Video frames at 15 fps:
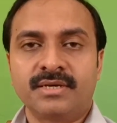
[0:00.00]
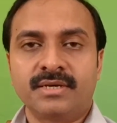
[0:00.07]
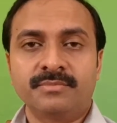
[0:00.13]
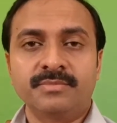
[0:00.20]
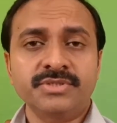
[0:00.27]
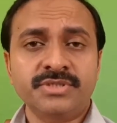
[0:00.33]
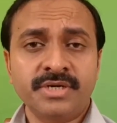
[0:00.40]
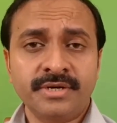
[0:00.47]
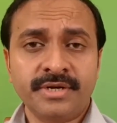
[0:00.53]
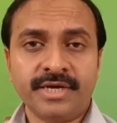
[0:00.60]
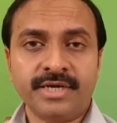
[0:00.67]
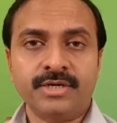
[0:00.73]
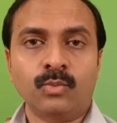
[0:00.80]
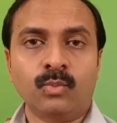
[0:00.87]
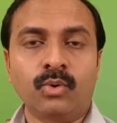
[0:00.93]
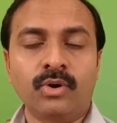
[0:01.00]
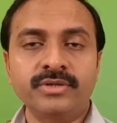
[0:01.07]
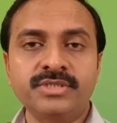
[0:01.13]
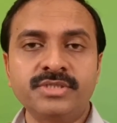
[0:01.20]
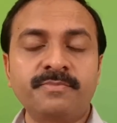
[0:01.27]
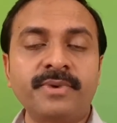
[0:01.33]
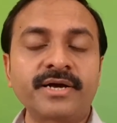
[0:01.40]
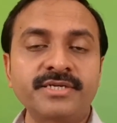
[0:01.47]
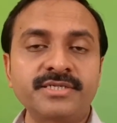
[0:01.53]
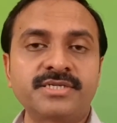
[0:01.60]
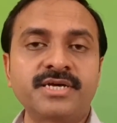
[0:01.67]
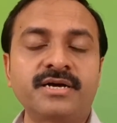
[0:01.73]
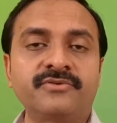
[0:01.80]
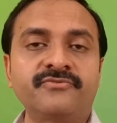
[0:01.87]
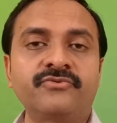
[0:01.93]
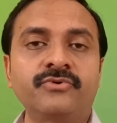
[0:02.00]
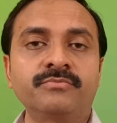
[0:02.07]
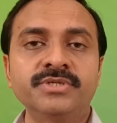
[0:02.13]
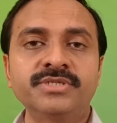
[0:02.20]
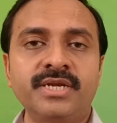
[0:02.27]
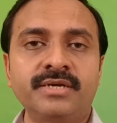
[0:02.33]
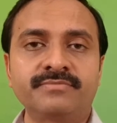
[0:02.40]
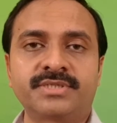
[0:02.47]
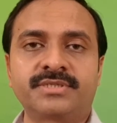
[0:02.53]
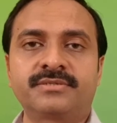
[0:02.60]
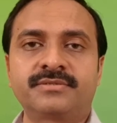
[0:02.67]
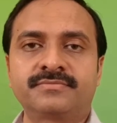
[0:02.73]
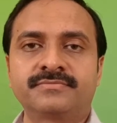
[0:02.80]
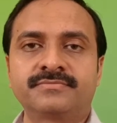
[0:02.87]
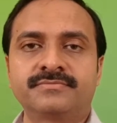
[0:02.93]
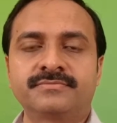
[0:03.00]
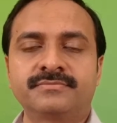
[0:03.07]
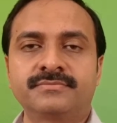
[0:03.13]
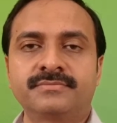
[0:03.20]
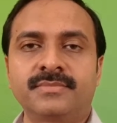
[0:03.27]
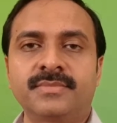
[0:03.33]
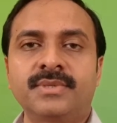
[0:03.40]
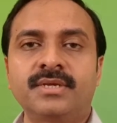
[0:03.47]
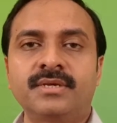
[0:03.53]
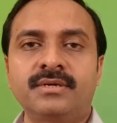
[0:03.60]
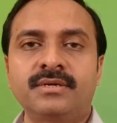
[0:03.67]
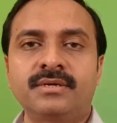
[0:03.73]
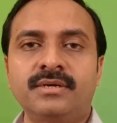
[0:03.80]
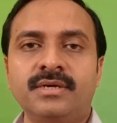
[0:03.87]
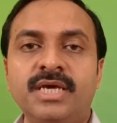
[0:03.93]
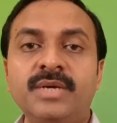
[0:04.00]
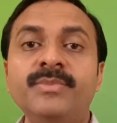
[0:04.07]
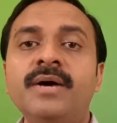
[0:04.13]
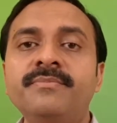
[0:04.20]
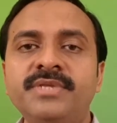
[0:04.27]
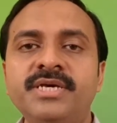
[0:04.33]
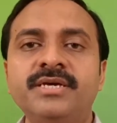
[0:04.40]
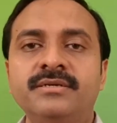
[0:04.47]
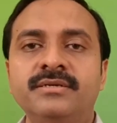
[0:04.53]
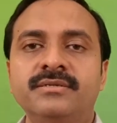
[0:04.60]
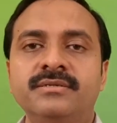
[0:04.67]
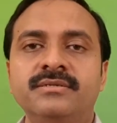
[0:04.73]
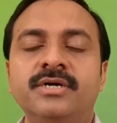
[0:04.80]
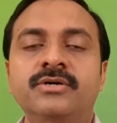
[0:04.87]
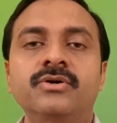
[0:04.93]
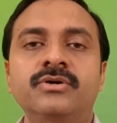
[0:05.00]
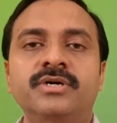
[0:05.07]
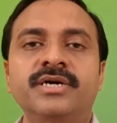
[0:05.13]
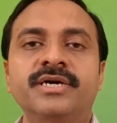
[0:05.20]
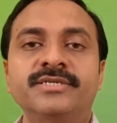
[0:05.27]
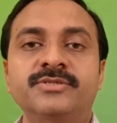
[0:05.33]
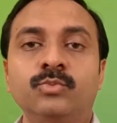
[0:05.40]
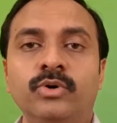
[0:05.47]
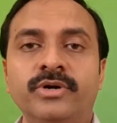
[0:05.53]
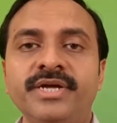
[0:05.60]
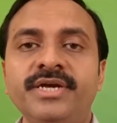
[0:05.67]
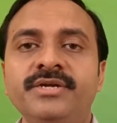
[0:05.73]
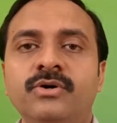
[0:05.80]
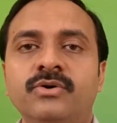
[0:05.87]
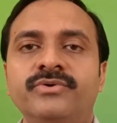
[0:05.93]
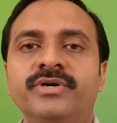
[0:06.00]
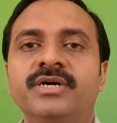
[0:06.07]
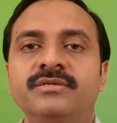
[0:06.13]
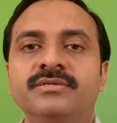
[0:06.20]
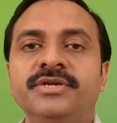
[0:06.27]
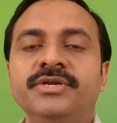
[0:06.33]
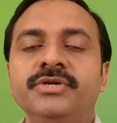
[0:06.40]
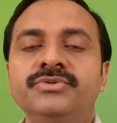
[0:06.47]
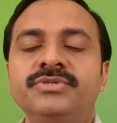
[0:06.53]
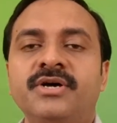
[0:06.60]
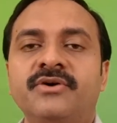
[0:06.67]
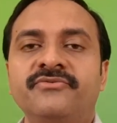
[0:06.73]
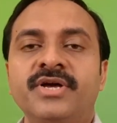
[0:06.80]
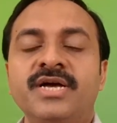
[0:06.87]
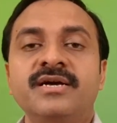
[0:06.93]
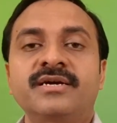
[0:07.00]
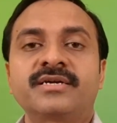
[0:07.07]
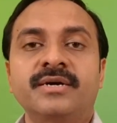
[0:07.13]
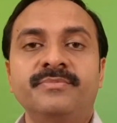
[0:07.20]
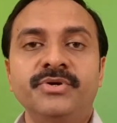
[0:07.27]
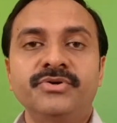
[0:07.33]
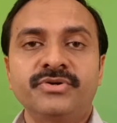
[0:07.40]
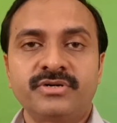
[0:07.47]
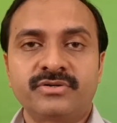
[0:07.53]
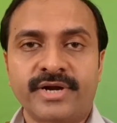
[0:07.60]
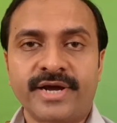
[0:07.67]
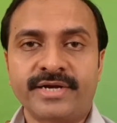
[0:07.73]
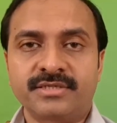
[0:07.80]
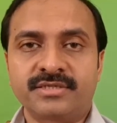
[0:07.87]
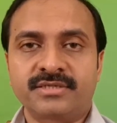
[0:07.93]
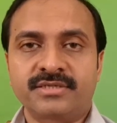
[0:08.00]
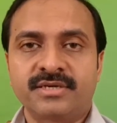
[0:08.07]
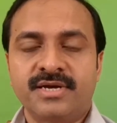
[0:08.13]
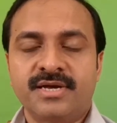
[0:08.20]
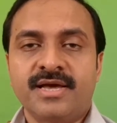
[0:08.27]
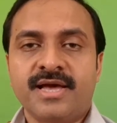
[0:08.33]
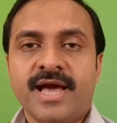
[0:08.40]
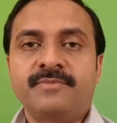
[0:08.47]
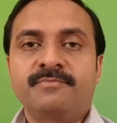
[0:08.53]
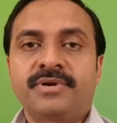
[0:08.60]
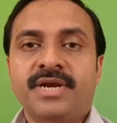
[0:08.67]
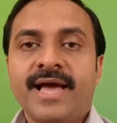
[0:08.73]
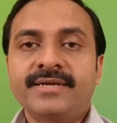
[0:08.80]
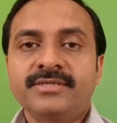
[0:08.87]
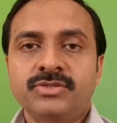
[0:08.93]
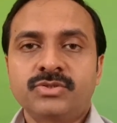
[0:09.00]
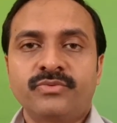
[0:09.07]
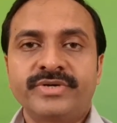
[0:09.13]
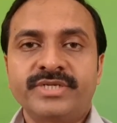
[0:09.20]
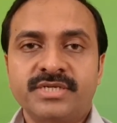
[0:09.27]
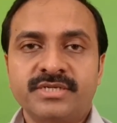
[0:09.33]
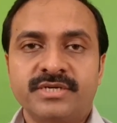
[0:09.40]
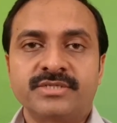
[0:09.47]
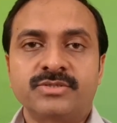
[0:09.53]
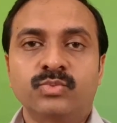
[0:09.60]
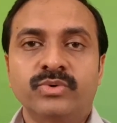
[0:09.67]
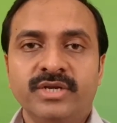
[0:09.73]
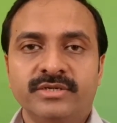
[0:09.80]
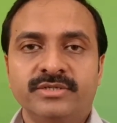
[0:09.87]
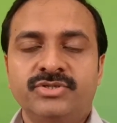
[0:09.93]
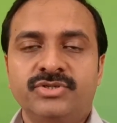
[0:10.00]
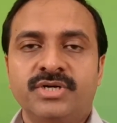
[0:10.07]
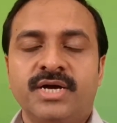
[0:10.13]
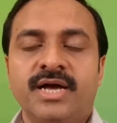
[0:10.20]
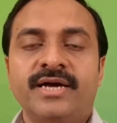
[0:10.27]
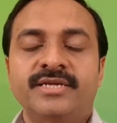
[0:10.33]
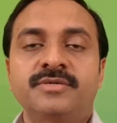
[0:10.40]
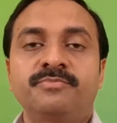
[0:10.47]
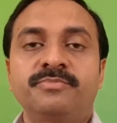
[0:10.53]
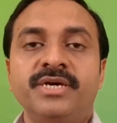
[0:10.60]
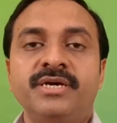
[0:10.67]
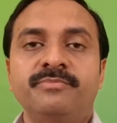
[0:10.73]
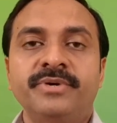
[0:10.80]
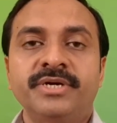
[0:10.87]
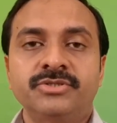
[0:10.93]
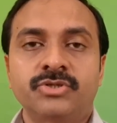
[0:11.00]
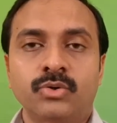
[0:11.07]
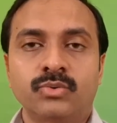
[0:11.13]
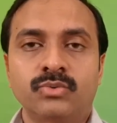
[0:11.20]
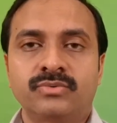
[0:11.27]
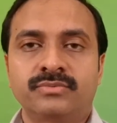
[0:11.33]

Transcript: Muslim League wants Pakistan for Muslims. Imam Deen, the cook, is worried over the news of communal riots and plans to visit his village at Pir Pinto.